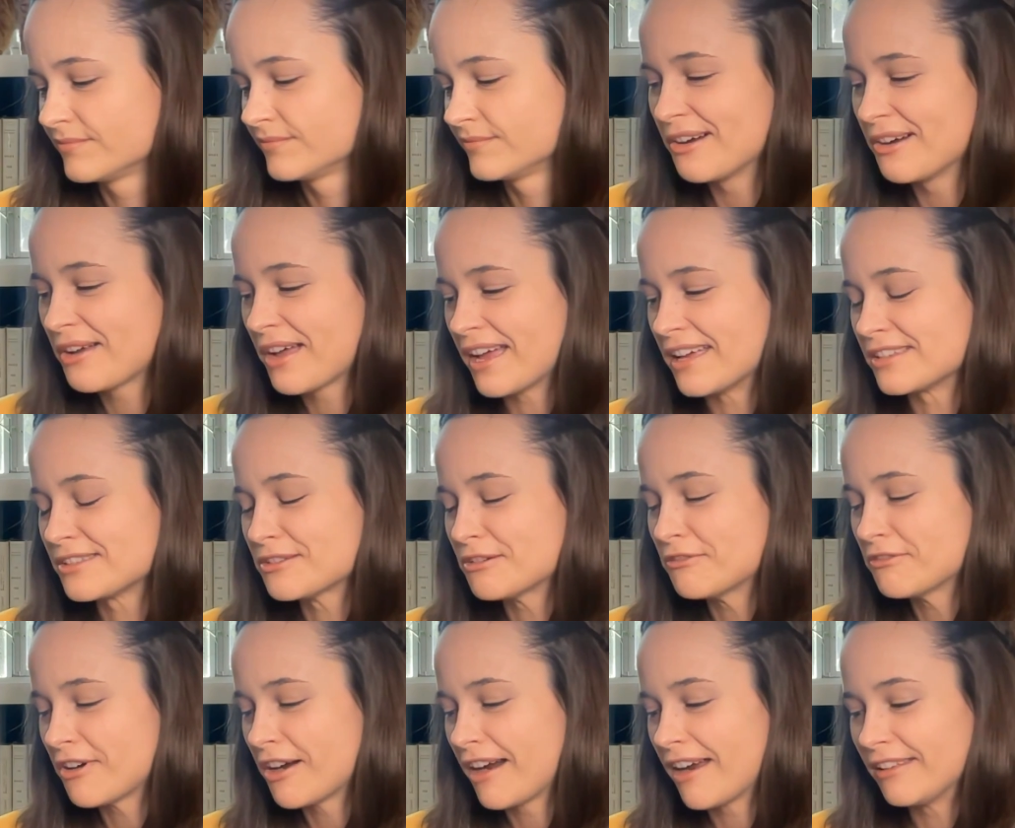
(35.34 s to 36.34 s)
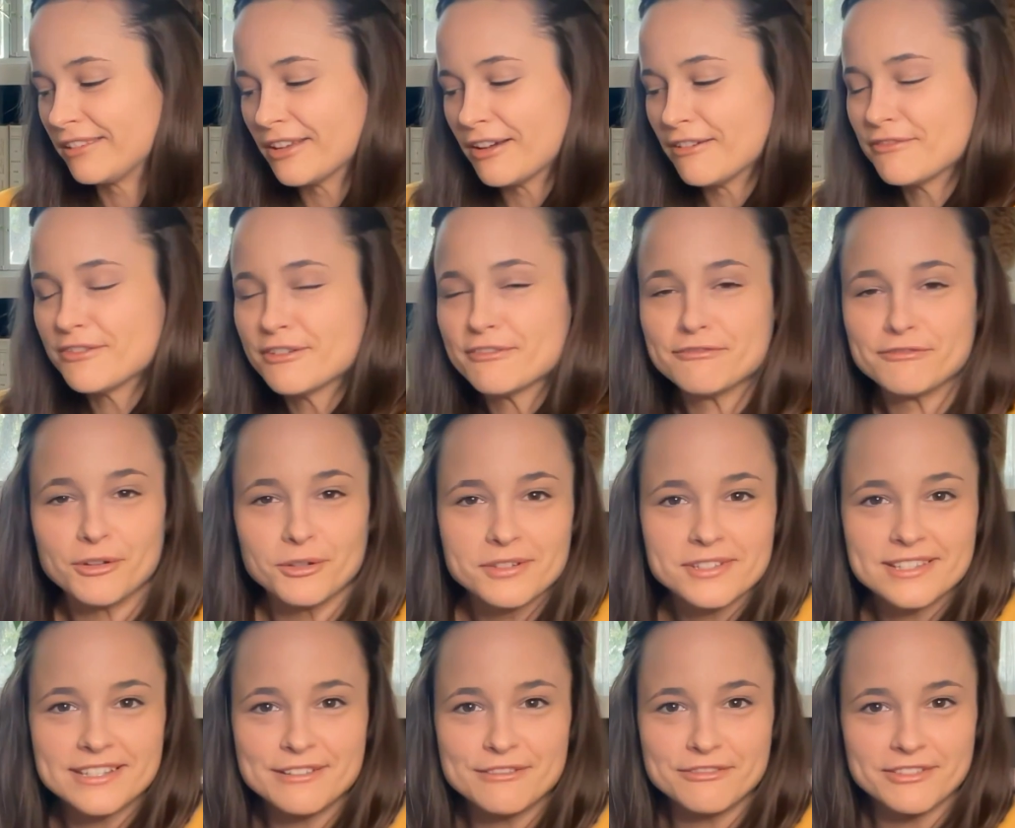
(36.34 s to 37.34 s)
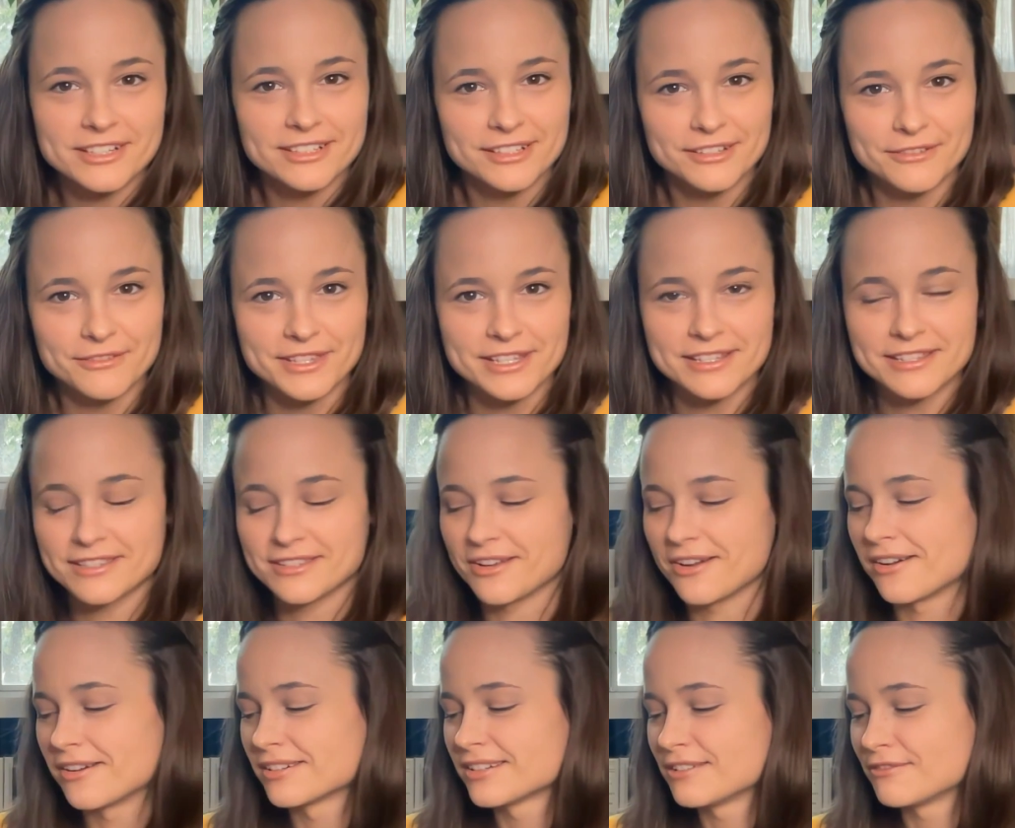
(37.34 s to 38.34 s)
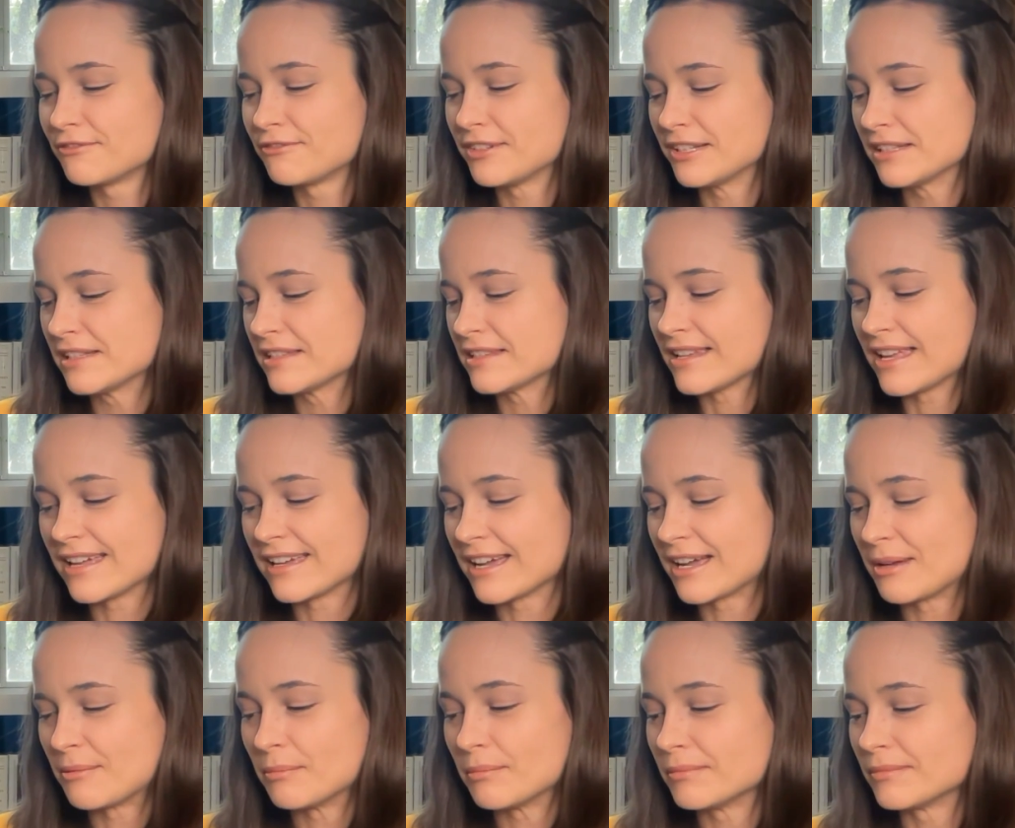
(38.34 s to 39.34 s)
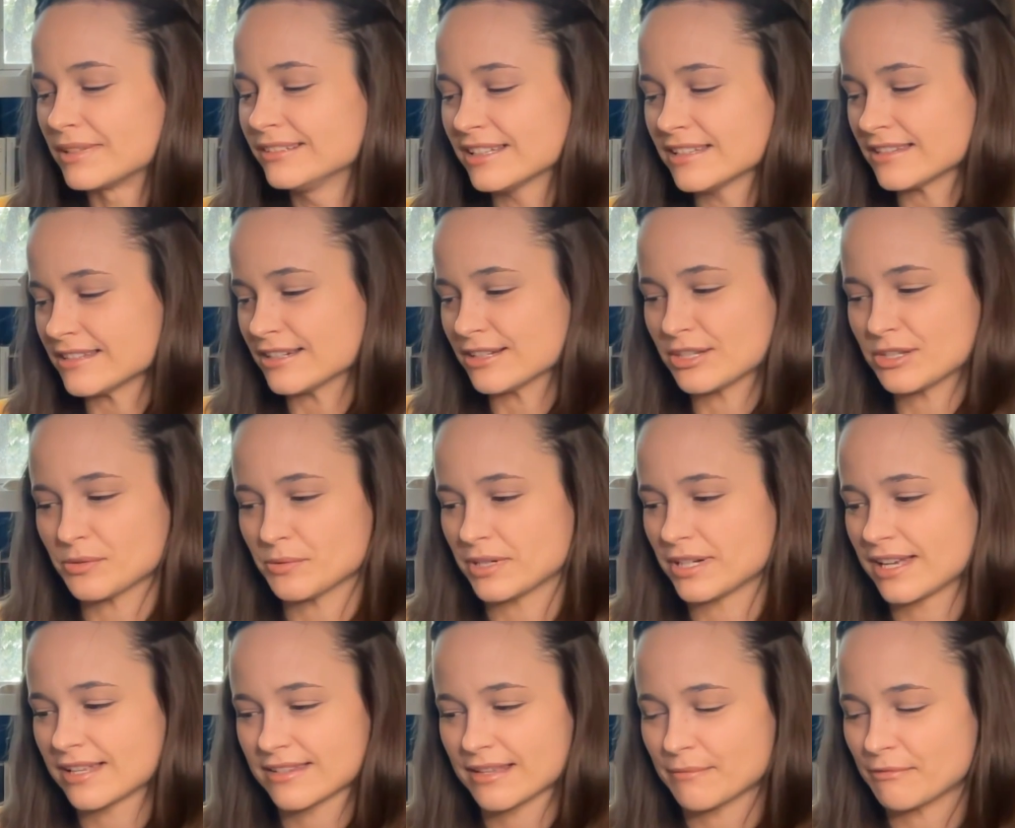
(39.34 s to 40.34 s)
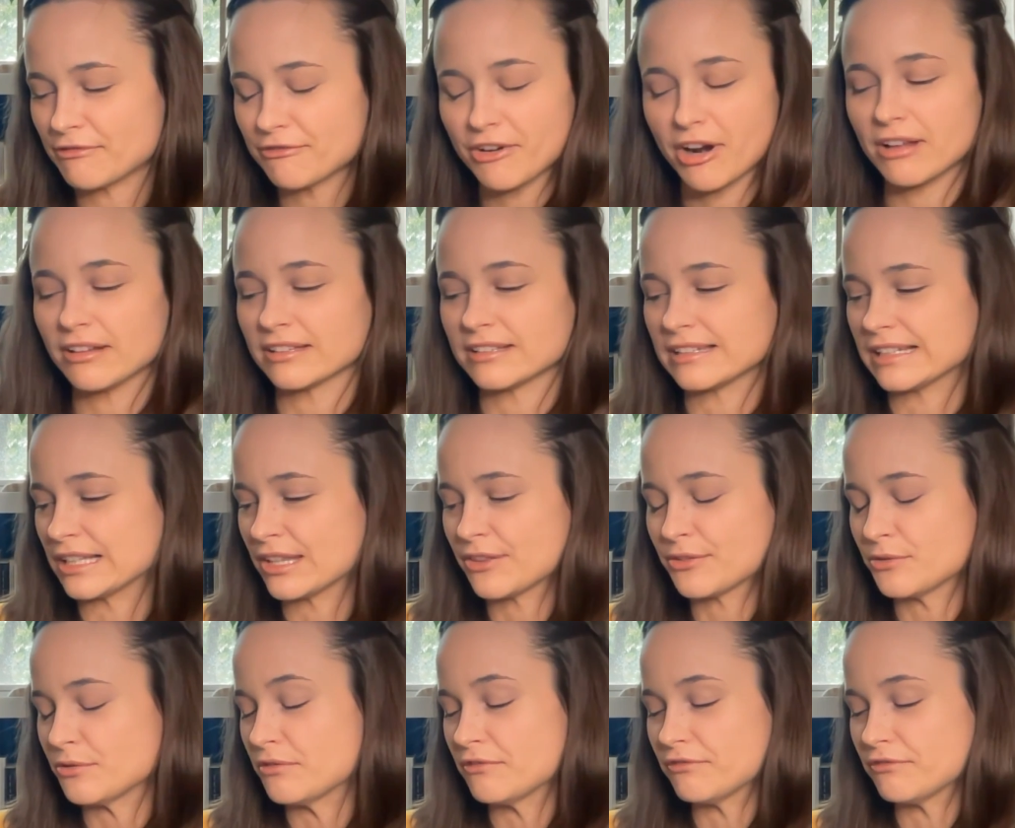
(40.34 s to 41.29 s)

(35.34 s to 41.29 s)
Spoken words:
Okay, so far I love the folksy feel of this song. It feels like I'm listening to it as I'm frolicking through the